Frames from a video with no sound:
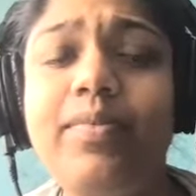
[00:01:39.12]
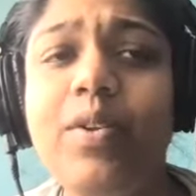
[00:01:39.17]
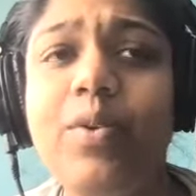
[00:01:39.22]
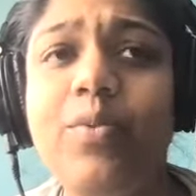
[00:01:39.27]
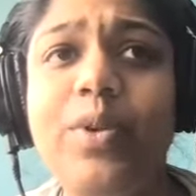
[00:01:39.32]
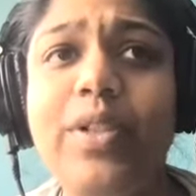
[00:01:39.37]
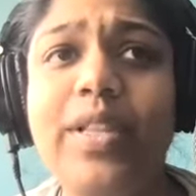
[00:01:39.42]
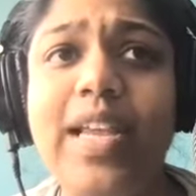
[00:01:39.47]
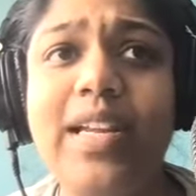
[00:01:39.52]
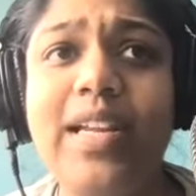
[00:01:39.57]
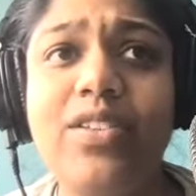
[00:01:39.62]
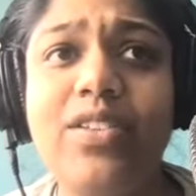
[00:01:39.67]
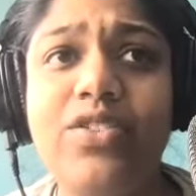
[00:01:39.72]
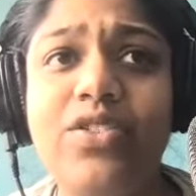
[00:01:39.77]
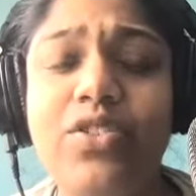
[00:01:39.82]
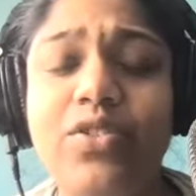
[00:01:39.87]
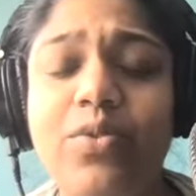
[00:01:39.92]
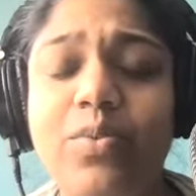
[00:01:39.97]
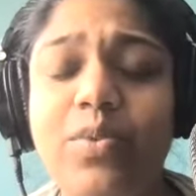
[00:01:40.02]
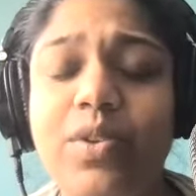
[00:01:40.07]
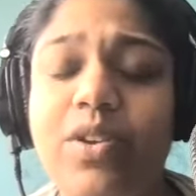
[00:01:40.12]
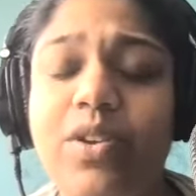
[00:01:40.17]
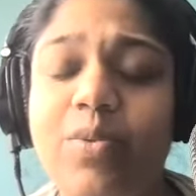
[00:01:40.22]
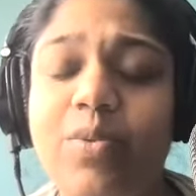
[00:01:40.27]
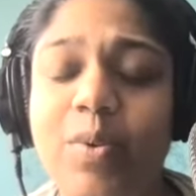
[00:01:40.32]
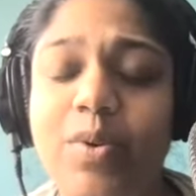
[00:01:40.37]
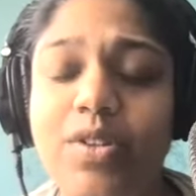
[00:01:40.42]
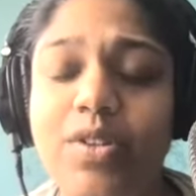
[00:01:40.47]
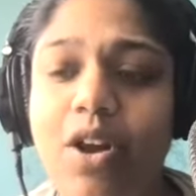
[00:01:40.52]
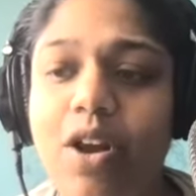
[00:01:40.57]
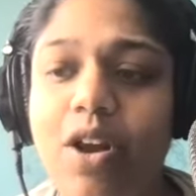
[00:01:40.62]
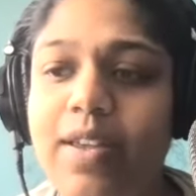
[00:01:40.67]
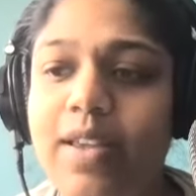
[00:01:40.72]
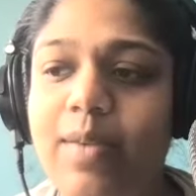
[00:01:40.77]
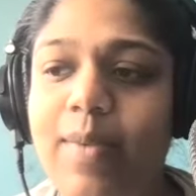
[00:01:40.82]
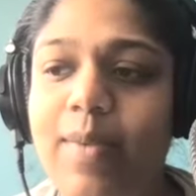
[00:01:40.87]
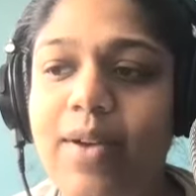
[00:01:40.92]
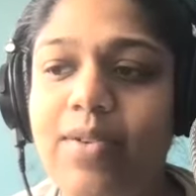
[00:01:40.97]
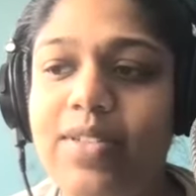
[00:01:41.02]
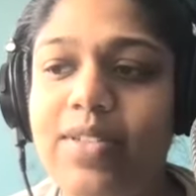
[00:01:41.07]
related to, what we're talking
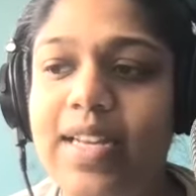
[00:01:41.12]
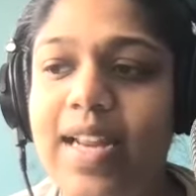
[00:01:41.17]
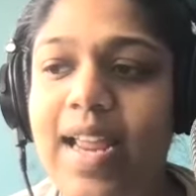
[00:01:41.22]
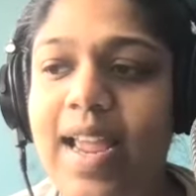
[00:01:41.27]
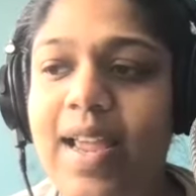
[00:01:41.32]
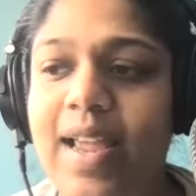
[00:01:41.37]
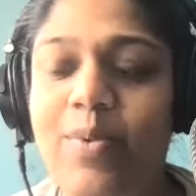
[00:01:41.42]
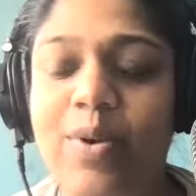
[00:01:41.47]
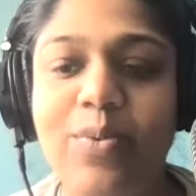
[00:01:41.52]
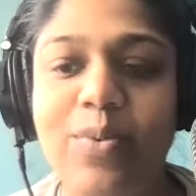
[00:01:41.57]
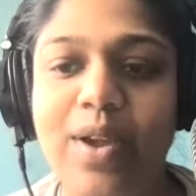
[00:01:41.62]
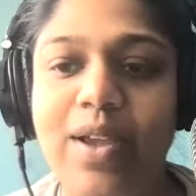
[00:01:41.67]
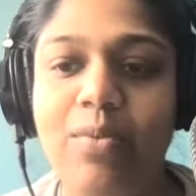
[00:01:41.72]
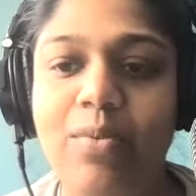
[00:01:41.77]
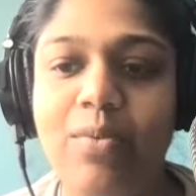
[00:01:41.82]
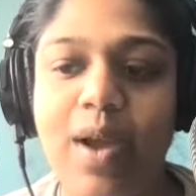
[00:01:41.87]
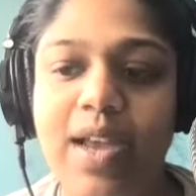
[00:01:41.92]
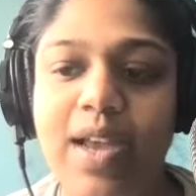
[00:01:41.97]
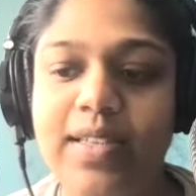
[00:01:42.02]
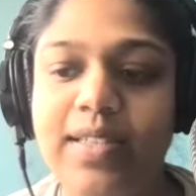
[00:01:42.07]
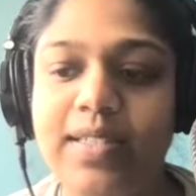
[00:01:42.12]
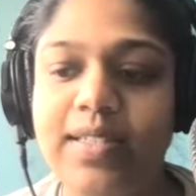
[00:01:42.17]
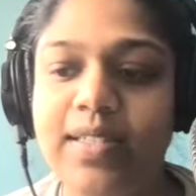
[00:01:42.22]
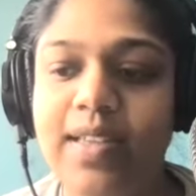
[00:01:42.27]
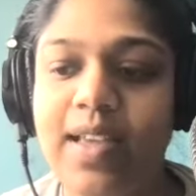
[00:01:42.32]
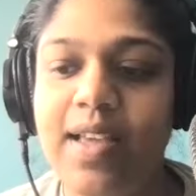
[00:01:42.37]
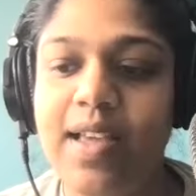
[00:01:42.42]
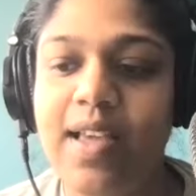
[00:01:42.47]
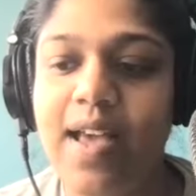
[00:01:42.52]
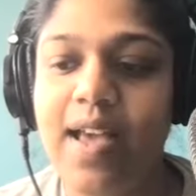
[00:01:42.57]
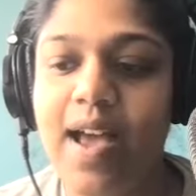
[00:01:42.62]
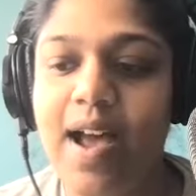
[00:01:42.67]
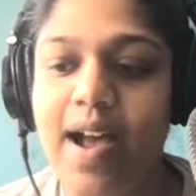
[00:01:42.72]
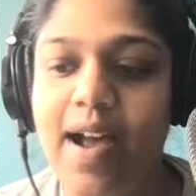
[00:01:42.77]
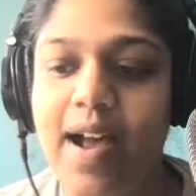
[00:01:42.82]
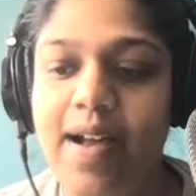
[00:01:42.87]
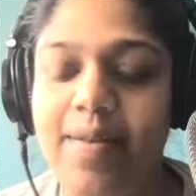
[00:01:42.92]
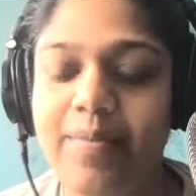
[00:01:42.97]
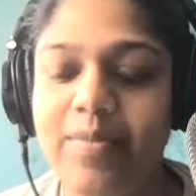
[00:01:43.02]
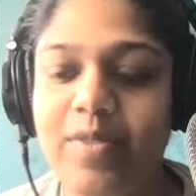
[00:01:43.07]
about today, when the Ray Rice
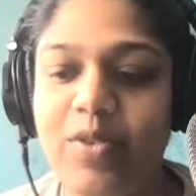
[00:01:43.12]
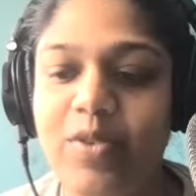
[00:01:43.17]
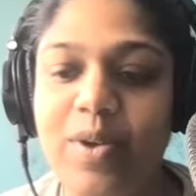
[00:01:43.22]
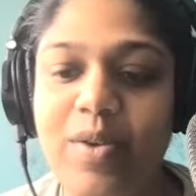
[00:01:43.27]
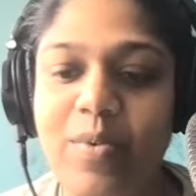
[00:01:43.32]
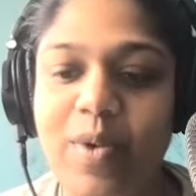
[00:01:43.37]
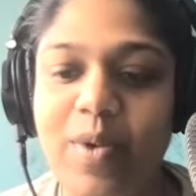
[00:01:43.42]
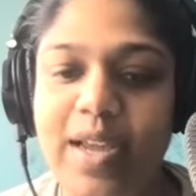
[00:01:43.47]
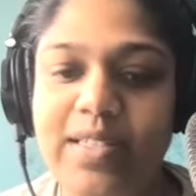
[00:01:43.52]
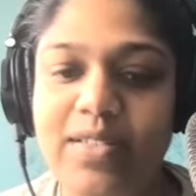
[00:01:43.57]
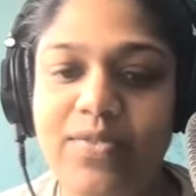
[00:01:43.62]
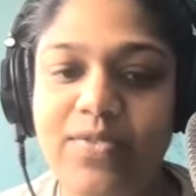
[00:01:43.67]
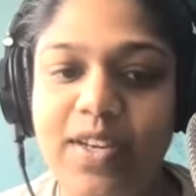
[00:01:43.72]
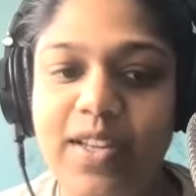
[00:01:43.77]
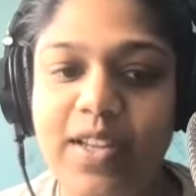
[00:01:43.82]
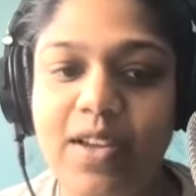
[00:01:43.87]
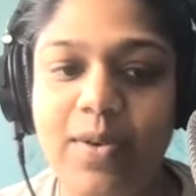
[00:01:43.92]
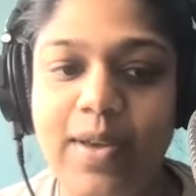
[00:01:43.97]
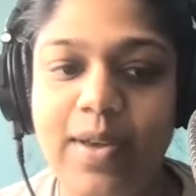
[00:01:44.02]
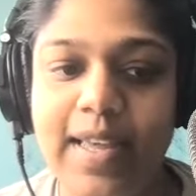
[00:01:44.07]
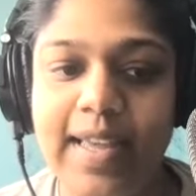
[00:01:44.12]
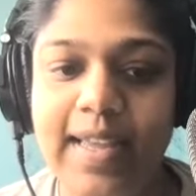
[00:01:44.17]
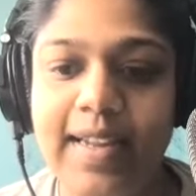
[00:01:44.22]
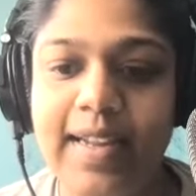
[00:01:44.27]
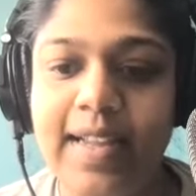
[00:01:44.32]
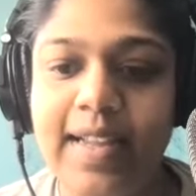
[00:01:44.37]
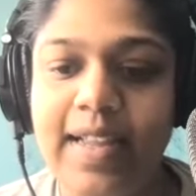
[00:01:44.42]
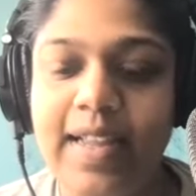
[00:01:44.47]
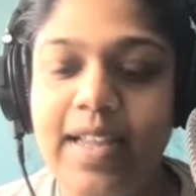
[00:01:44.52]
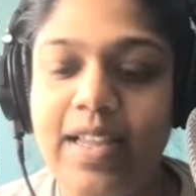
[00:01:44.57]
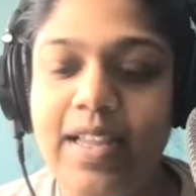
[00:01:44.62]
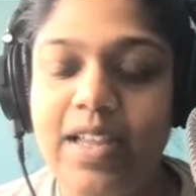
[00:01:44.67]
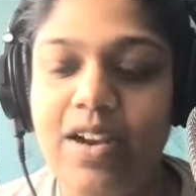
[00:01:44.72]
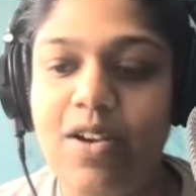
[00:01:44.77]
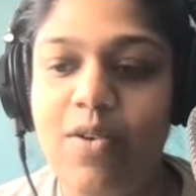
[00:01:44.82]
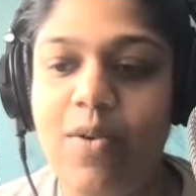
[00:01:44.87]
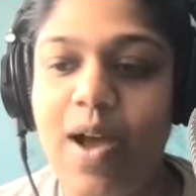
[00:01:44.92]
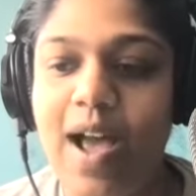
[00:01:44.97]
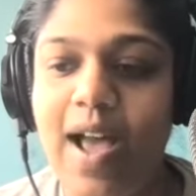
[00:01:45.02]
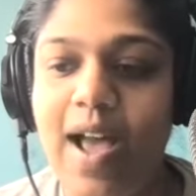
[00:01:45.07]
video hit,
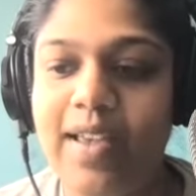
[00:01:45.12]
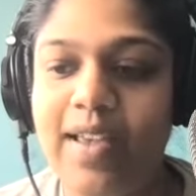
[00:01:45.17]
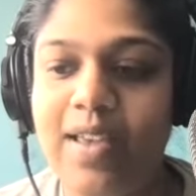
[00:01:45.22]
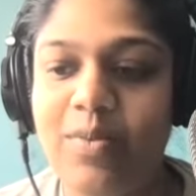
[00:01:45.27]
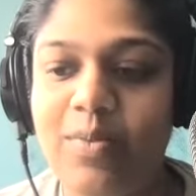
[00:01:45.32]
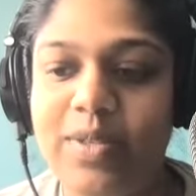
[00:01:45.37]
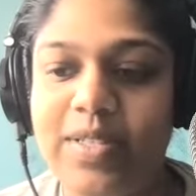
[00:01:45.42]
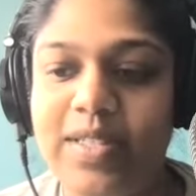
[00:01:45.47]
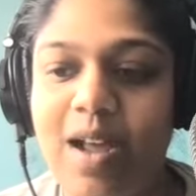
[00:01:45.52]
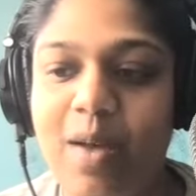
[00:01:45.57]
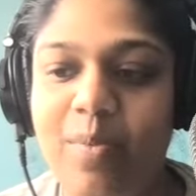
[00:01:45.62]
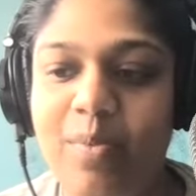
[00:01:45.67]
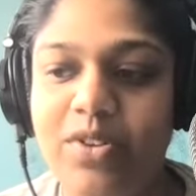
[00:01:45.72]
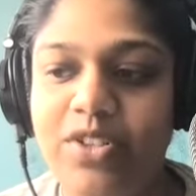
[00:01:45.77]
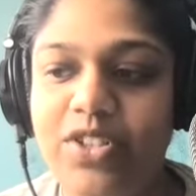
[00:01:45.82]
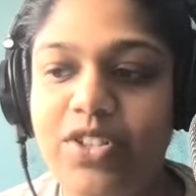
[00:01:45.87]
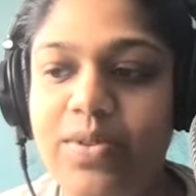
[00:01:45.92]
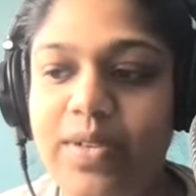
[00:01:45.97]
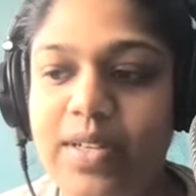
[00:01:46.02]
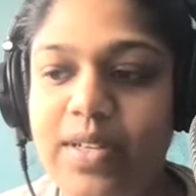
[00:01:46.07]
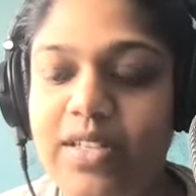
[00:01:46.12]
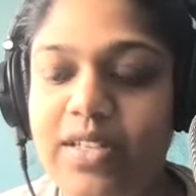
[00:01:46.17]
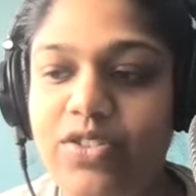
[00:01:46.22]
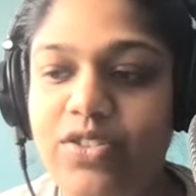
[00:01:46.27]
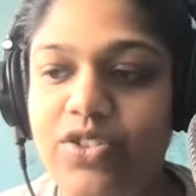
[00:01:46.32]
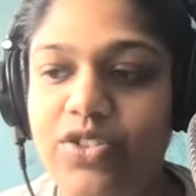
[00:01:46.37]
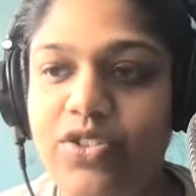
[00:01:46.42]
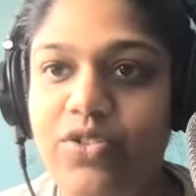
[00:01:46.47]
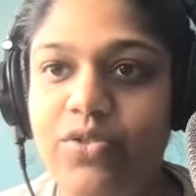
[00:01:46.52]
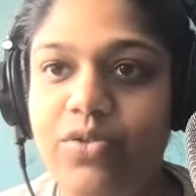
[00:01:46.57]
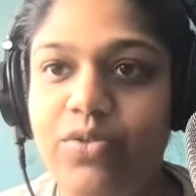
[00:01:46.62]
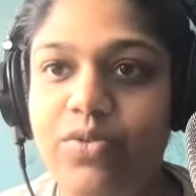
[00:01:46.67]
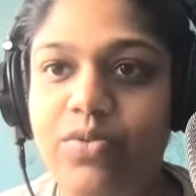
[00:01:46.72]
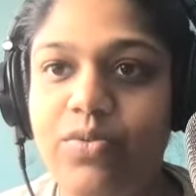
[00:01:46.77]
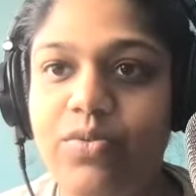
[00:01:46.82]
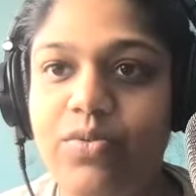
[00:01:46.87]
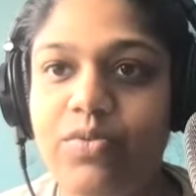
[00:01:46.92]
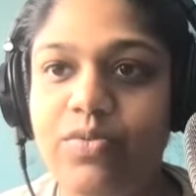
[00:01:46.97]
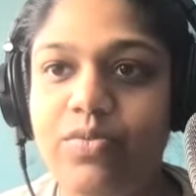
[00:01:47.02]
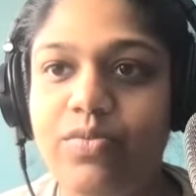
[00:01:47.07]
it was an opportunity
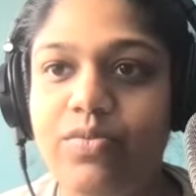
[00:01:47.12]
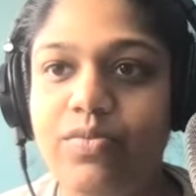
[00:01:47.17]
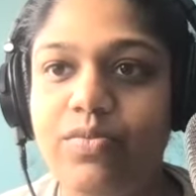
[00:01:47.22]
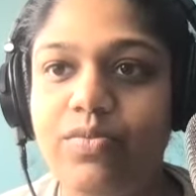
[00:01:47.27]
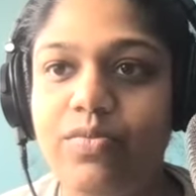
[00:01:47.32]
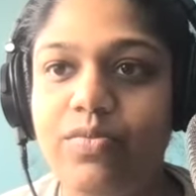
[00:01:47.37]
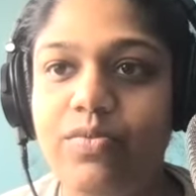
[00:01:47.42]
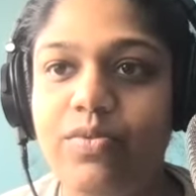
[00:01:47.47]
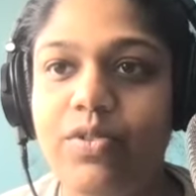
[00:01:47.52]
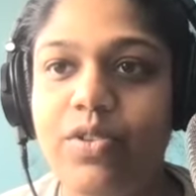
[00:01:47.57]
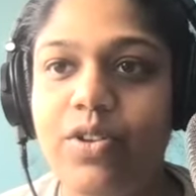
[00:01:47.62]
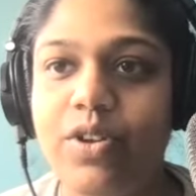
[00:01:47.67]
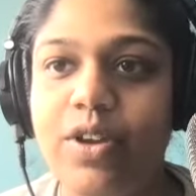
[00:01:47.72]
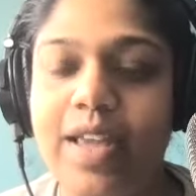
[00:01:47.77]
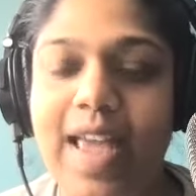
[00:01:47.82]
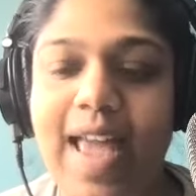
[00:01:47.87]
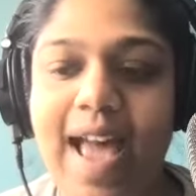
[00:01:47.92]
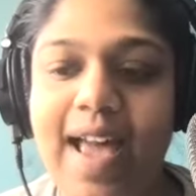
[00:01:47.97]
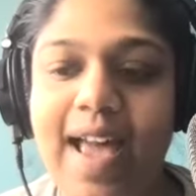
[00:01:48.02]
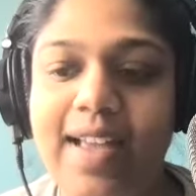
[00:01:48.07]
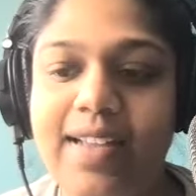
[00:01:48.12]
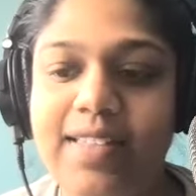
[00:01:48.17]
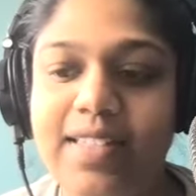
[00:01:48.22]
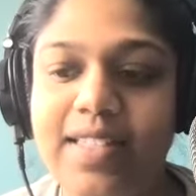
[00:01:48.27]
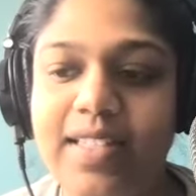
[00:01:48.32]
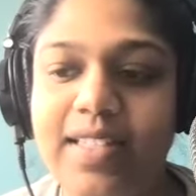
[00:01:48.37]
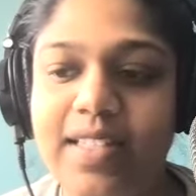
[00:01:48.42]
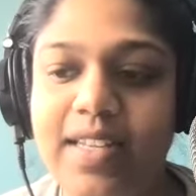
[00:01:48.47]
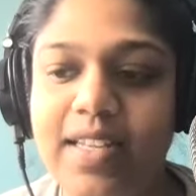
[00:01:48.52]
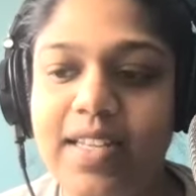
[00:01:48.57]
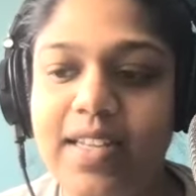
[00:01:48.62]
to look at,